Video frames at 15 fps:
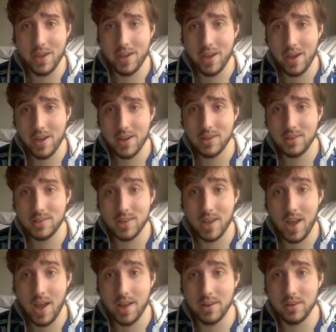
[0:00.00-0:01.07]
guys,
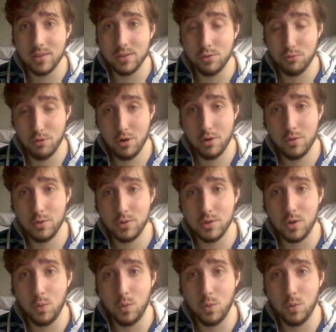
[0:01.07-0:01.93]
and Rose,